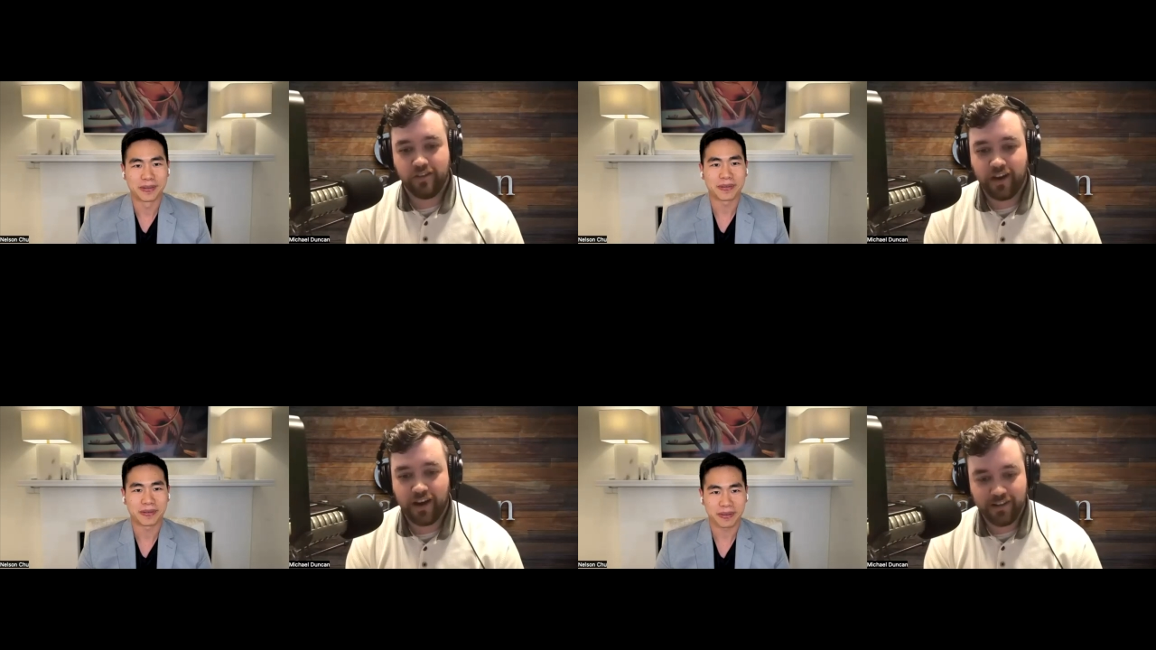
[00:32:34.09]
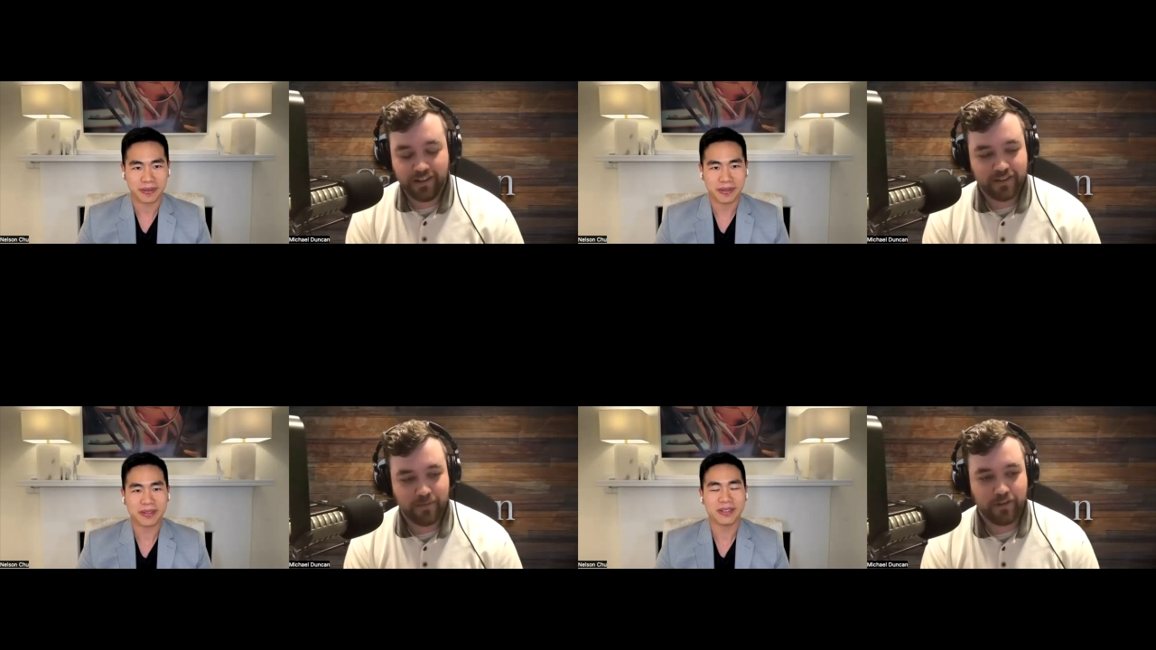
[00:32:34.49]

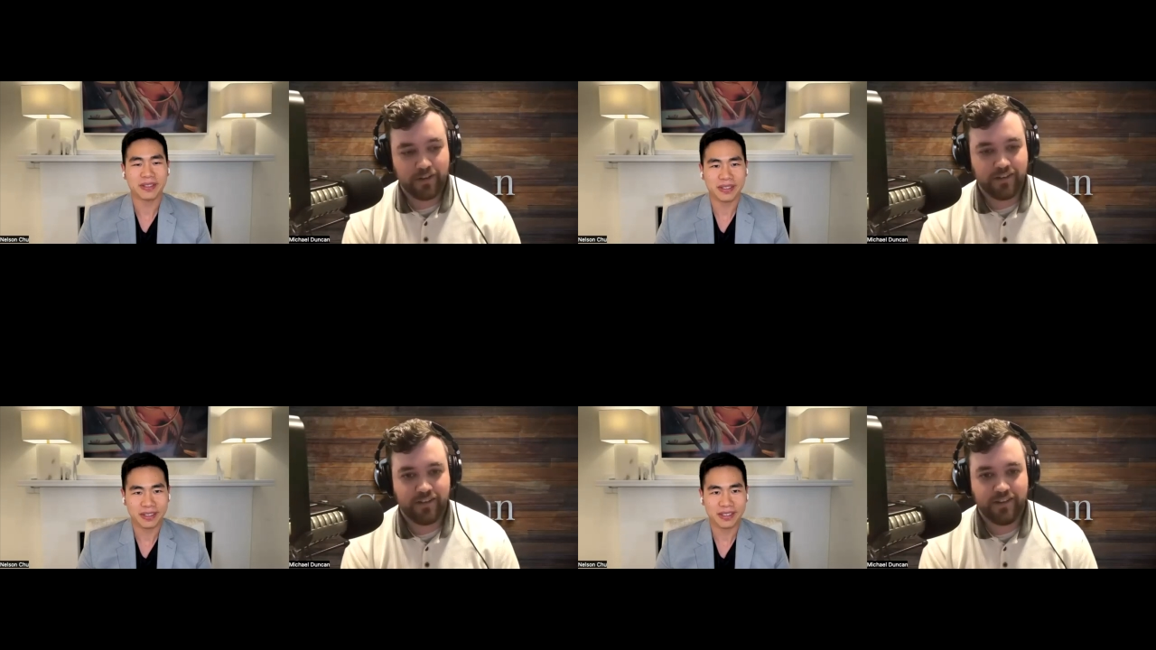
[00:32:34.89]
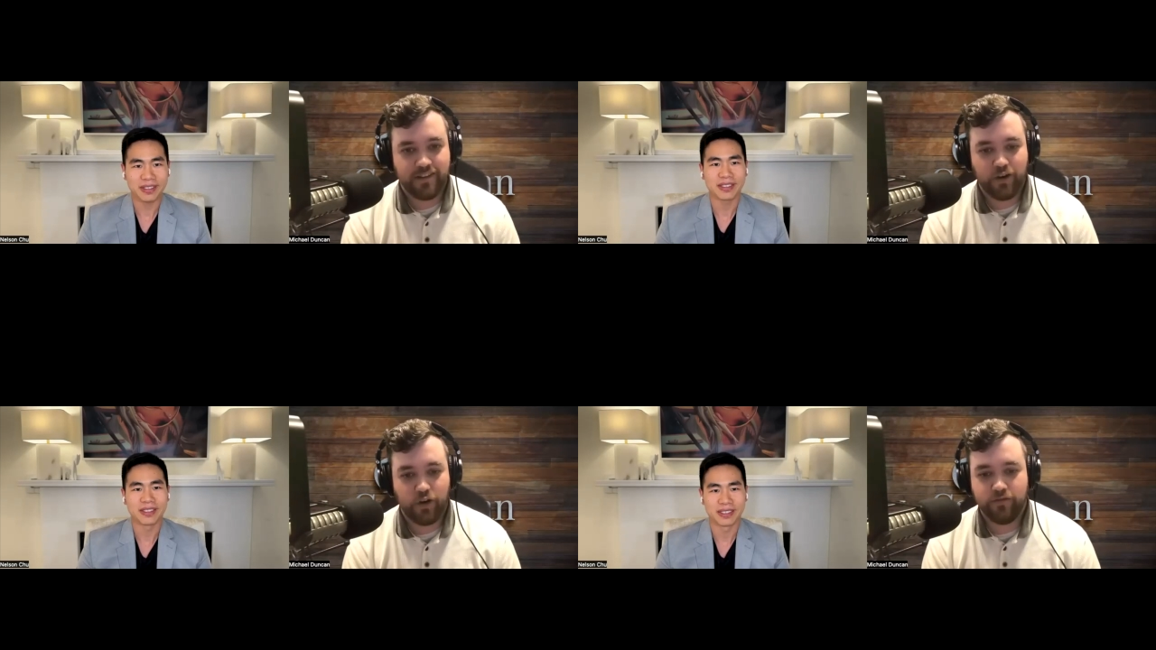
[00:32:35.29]
Speaker 1: entirely, something
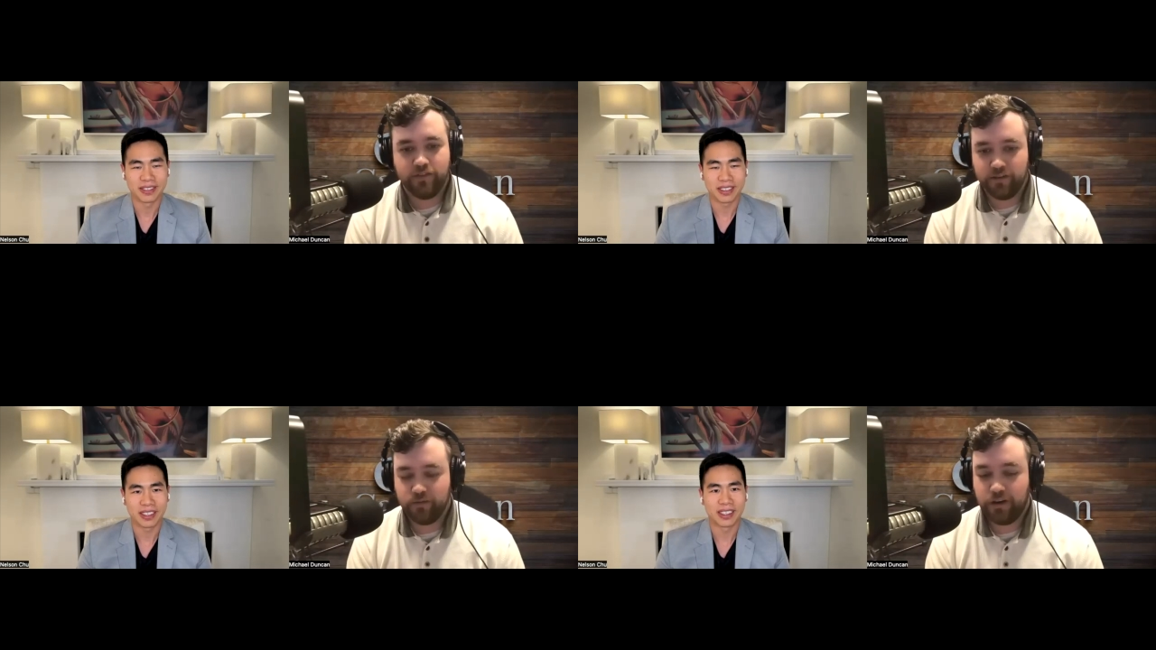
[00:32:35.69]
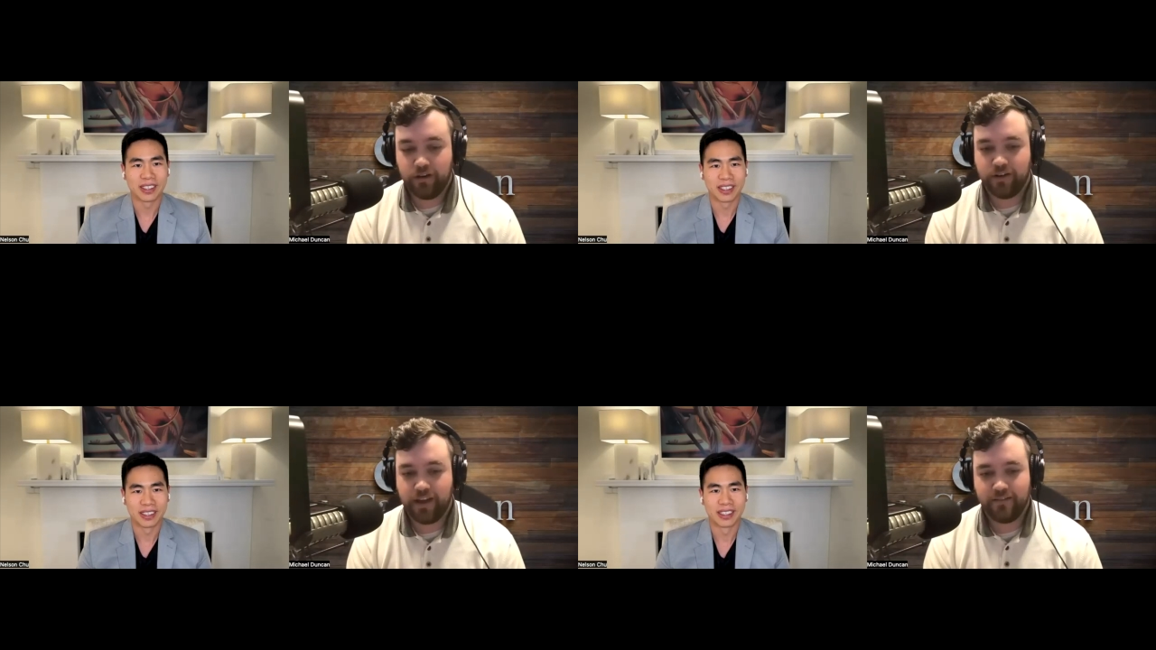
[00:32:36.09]
hopefully we
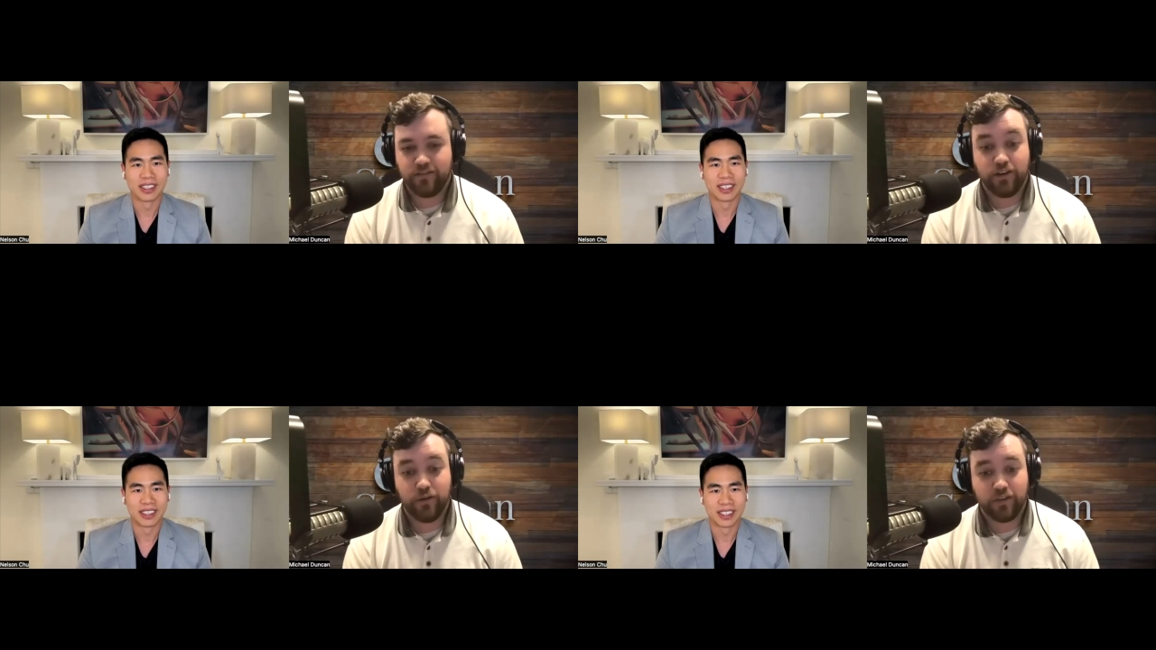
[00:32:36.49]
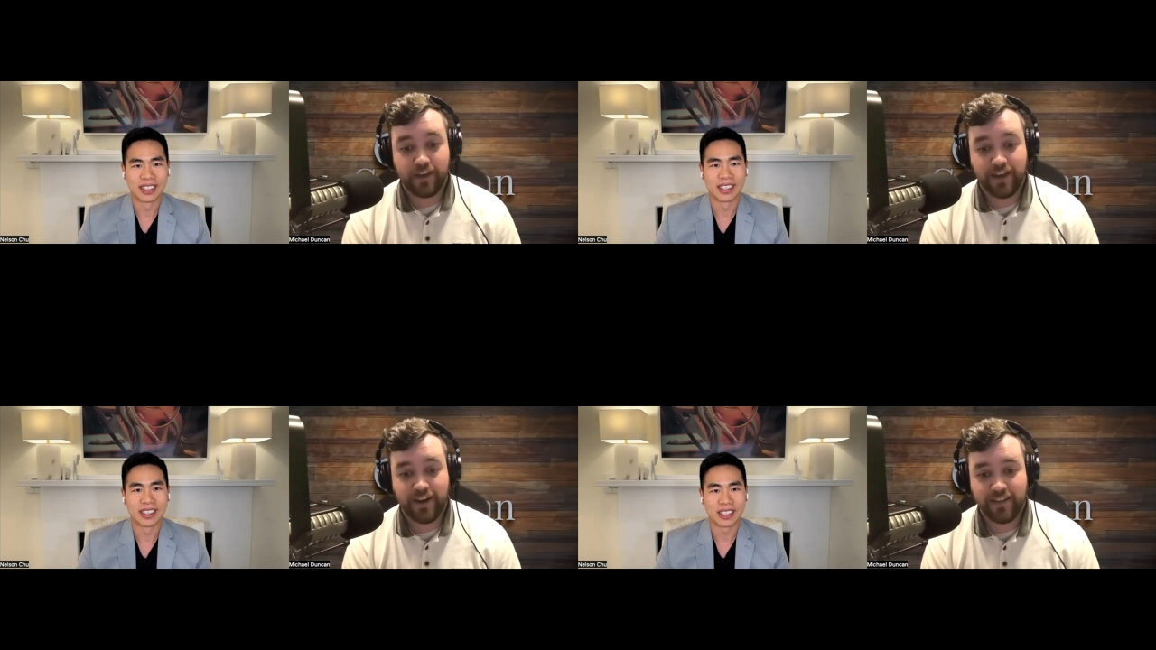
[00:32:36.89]
don't have to deal with
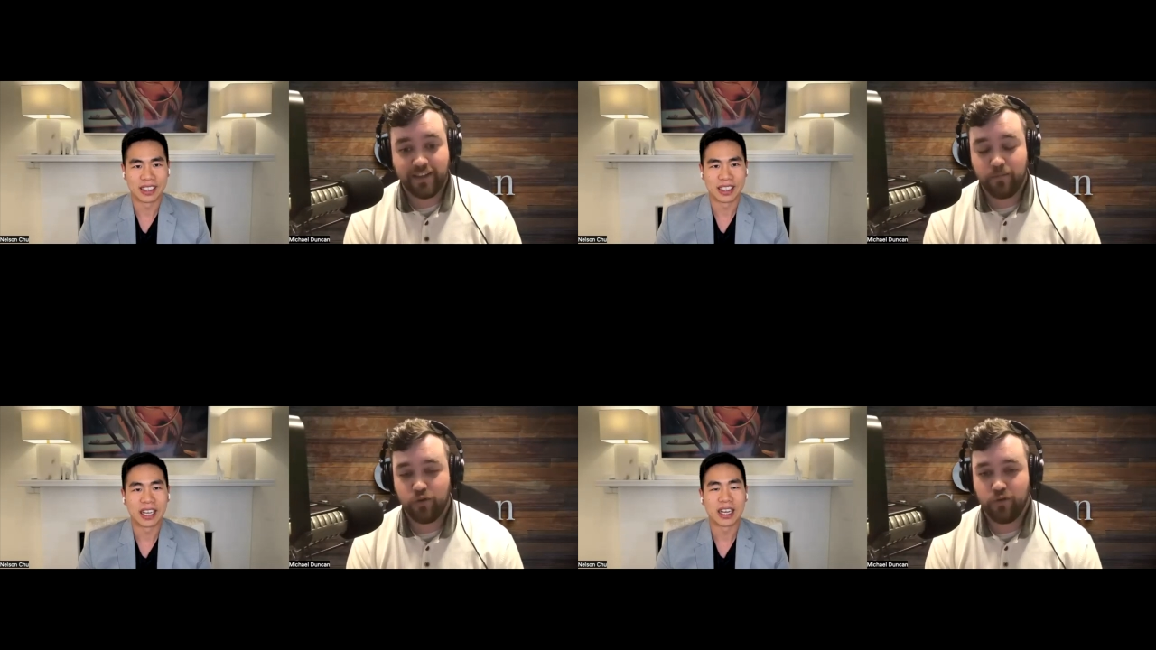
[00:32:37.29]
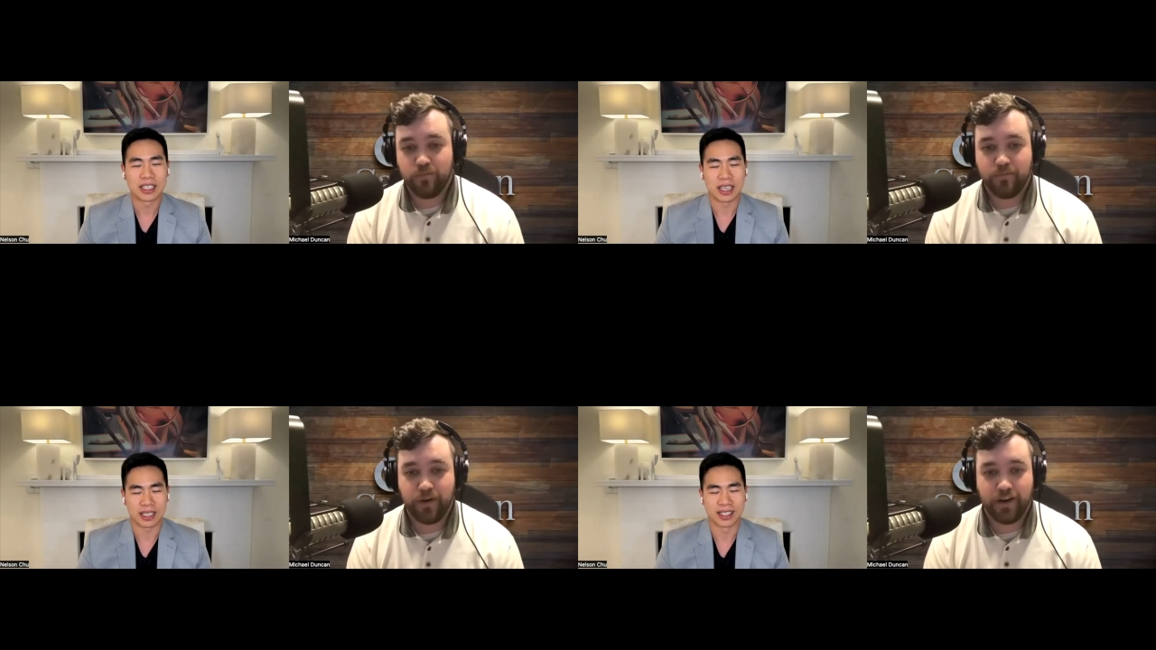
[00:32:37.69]
again anytime soon. Yes.